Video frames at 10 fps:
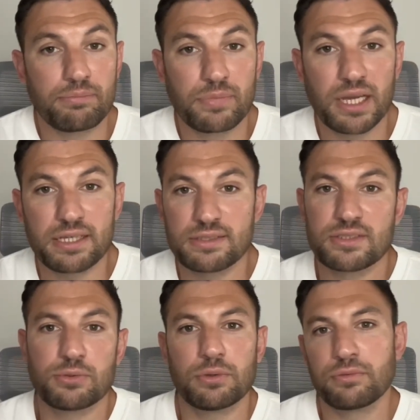and
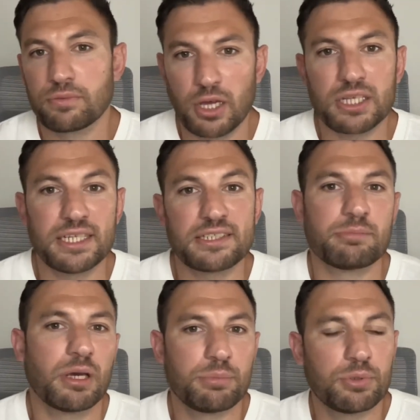sort of ideas
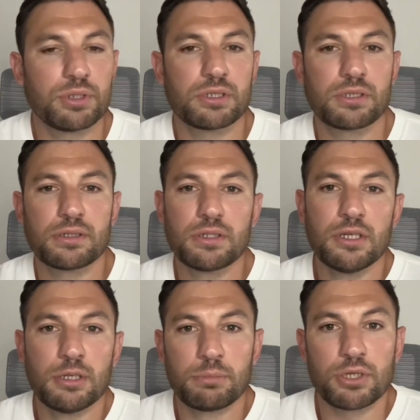about building a
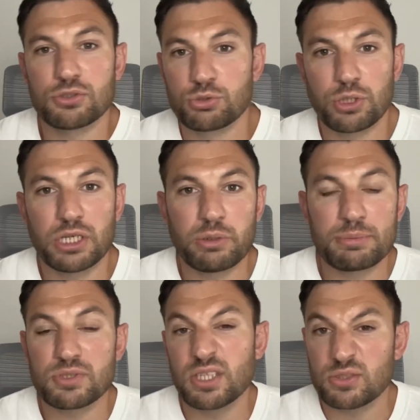personal training
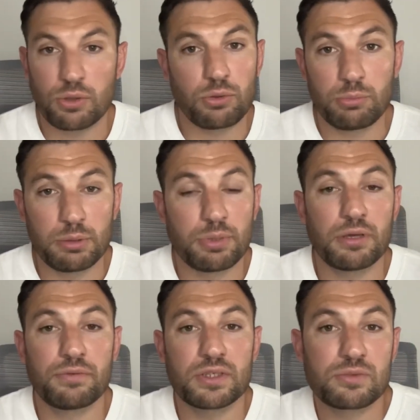website. So I thought it'd be a
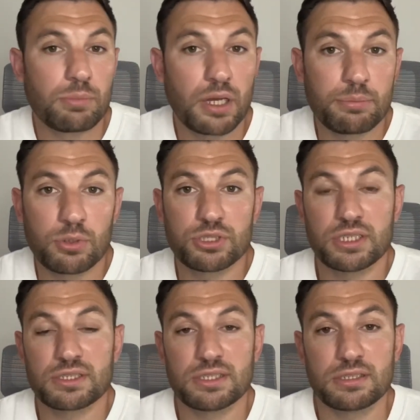perfect
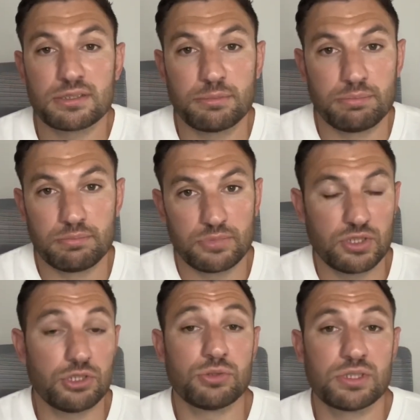project to
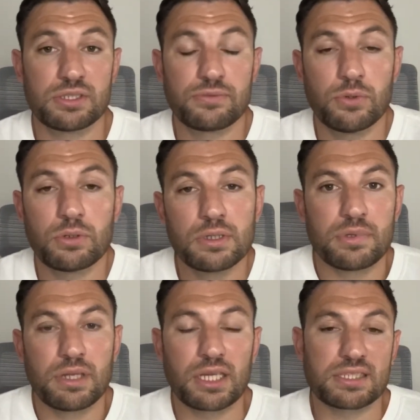use this for.
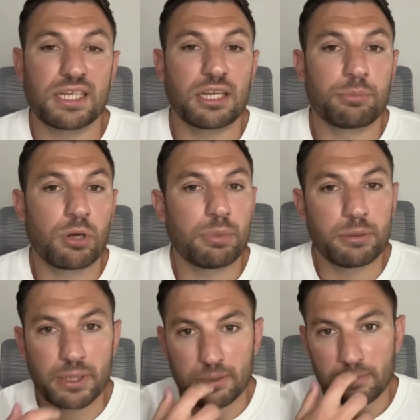Like I said, I probably
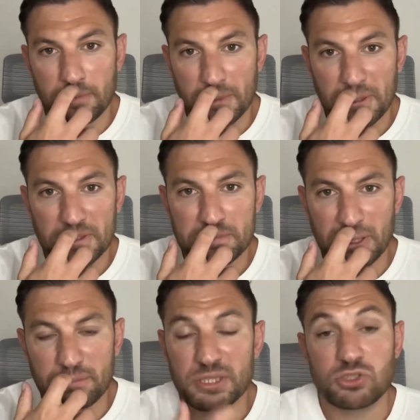spent a
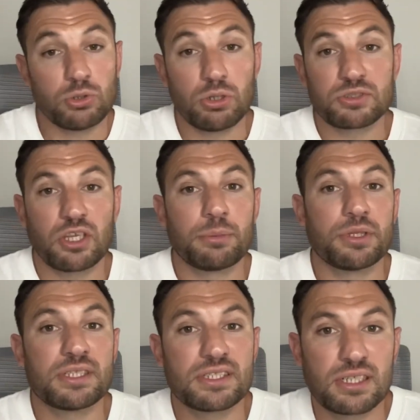bit too long time on
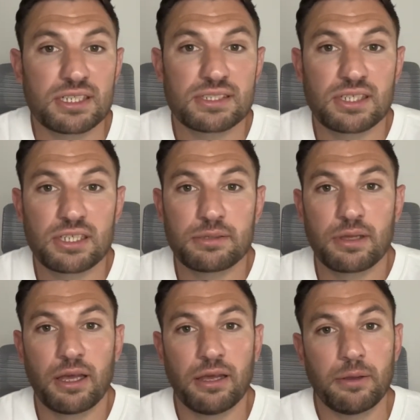this in hindsight,
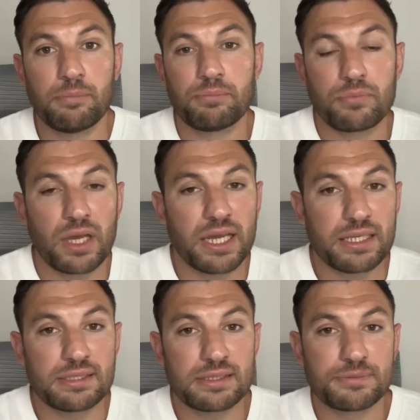
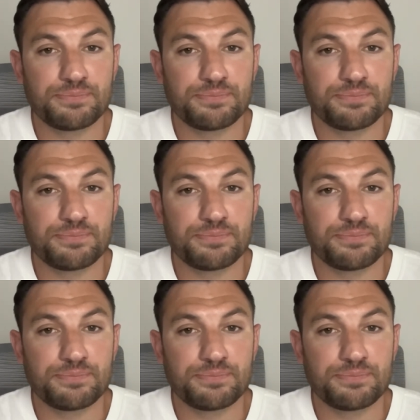and